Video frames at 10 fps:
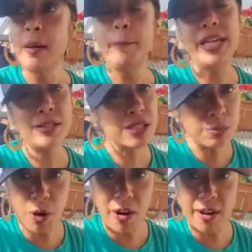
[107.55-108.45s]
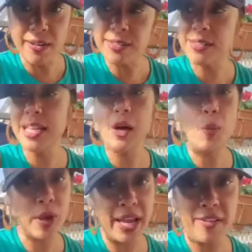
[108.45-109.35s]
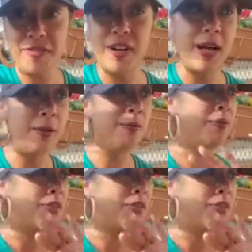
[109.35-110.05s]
be smart, stay away from